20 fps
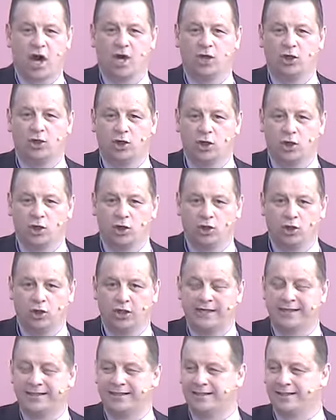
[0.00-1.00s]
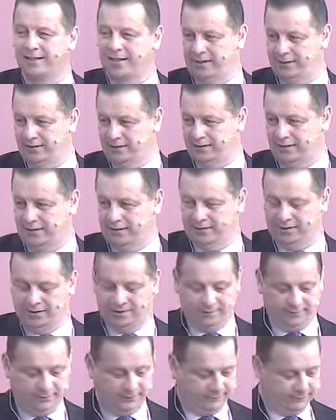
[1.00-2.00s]
a good chance.
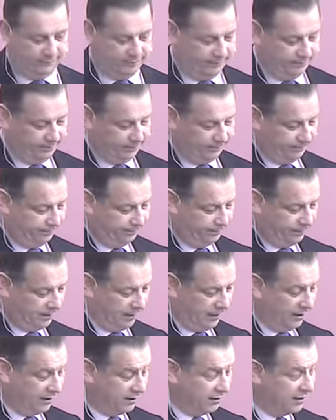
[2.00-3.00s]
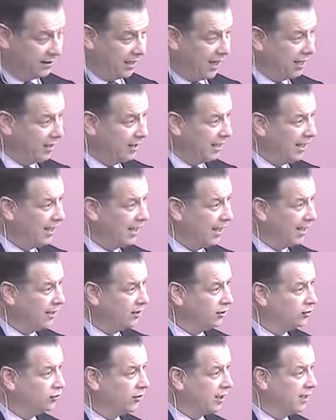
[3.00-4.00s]
Sadly
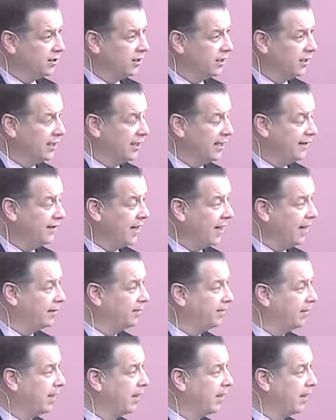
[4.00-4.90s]
and tragically, that